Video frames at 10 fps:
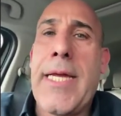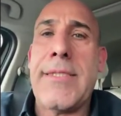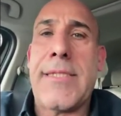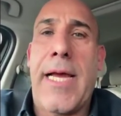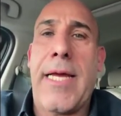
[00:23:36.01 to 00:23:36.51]
can
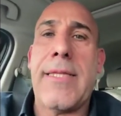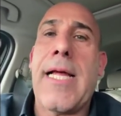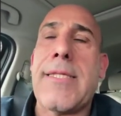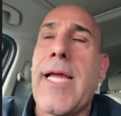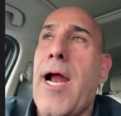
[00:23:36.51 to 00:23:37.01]
say
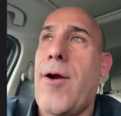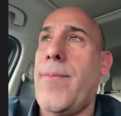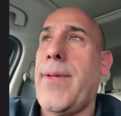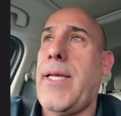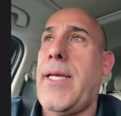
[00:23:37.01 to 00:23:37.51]
that the
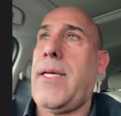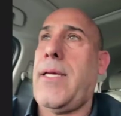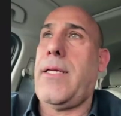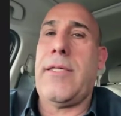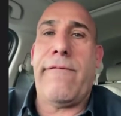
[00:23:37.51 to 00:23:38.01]

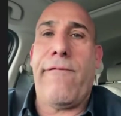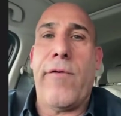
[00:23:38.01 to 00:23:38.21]
army is